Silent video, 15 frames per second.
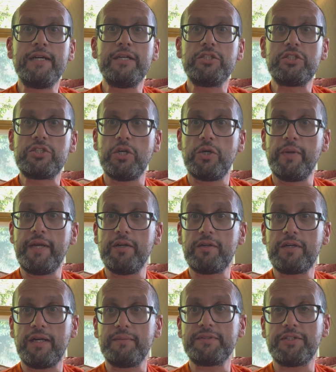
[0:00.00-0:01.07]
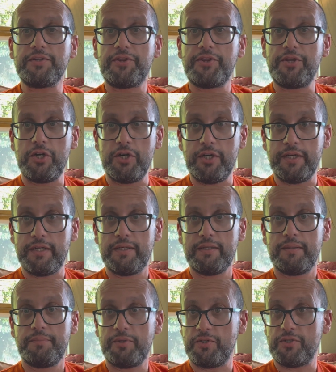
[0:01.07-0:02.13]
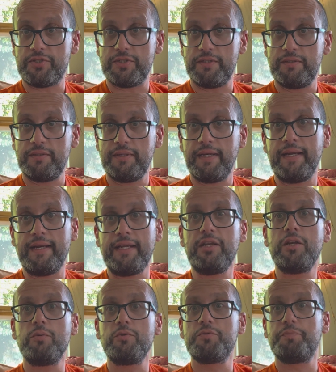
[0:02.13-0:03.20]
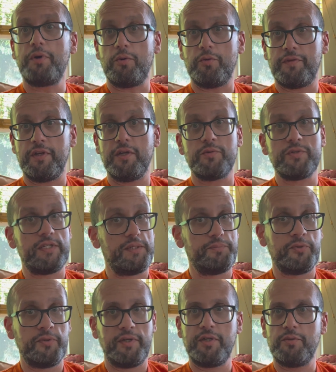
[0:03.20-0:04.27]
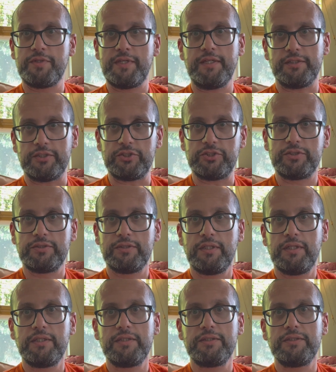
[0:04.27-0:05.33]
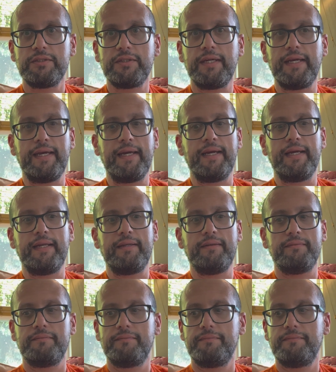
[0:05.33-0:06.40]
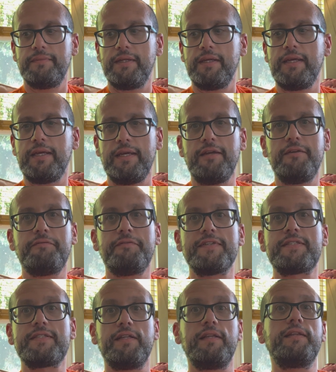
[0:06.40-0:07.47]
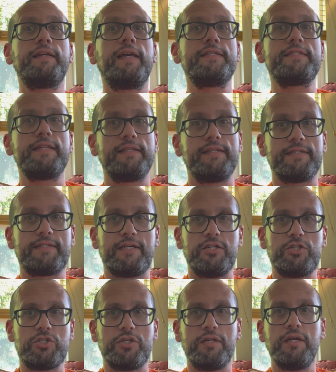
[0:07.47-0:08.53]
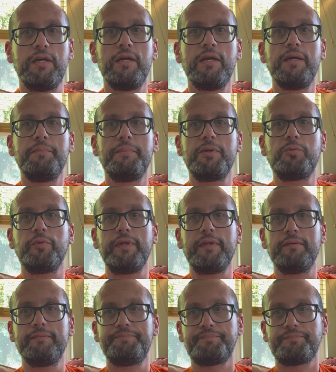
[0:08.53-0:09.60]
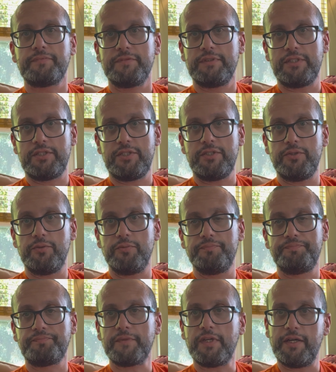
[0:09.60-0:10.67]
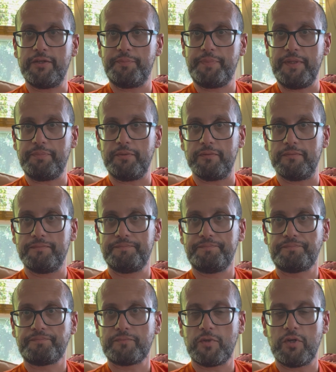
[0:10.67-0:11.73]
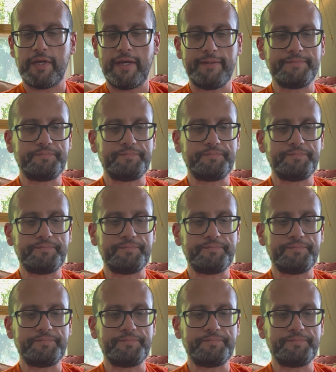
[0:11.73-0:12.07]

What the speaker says: So here comes the third person, and he knows both. He knows Hebrew and he knows English, and he facilitates the discussion between the two other people. Okay,